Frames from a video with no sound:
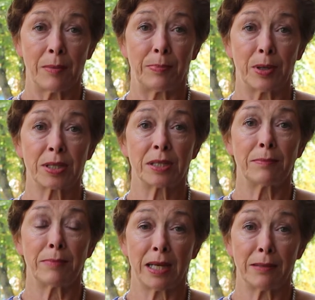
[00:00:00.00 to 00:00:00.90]
but
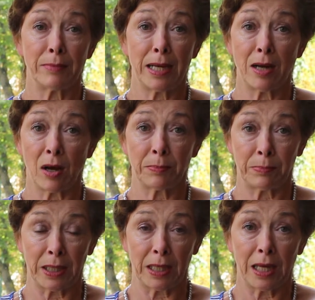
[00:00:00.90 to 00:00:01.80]
may not
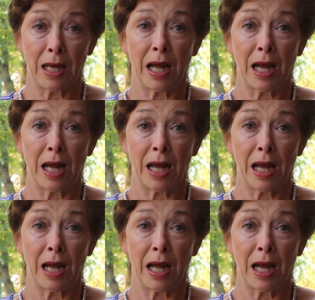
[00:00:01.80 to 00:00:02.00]
be,